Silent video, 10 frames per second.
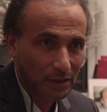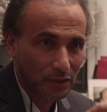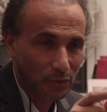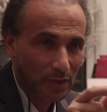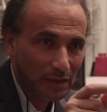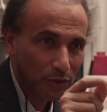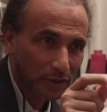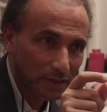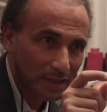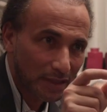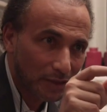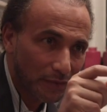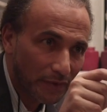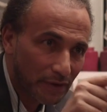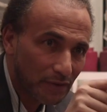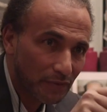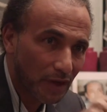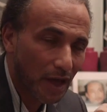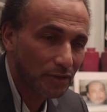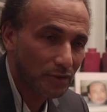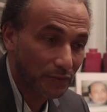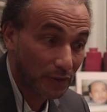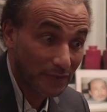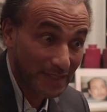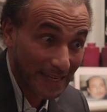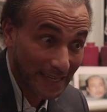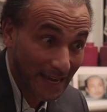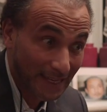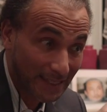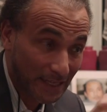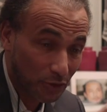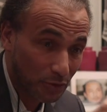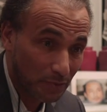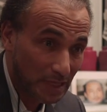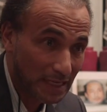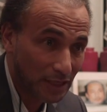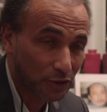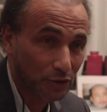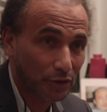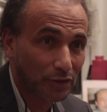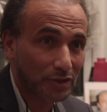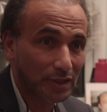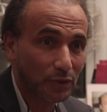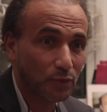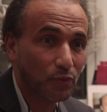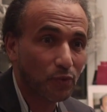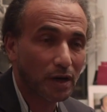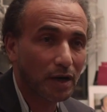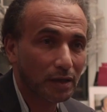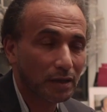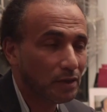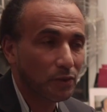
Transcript: So when you understand the very philosophy of zakat as an obligation, you understand why